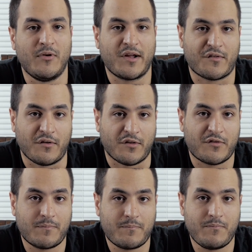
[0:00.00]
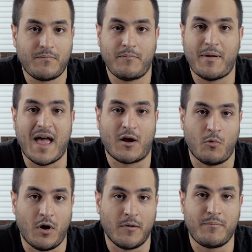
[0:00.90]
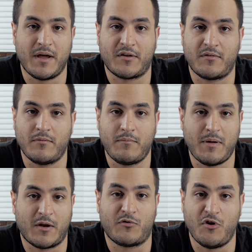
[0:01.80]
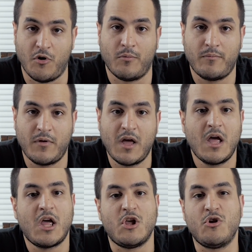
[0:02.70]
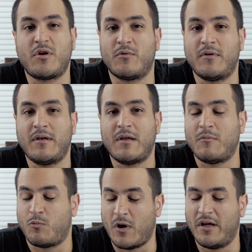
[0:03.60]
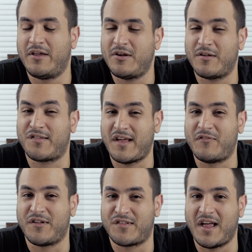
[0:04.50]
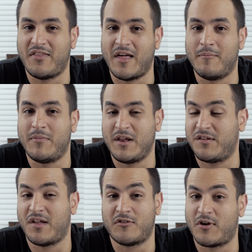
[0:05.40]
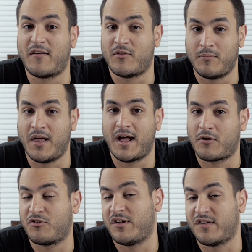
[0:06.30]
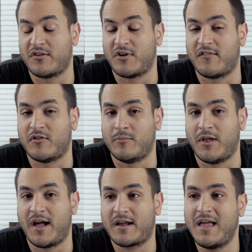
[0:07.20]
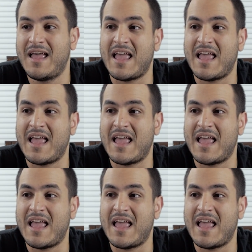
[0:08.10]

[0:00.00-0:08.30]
Nixilis, pack 1, pick 2, you can safely say that he's not drafting black or she's not drafting black.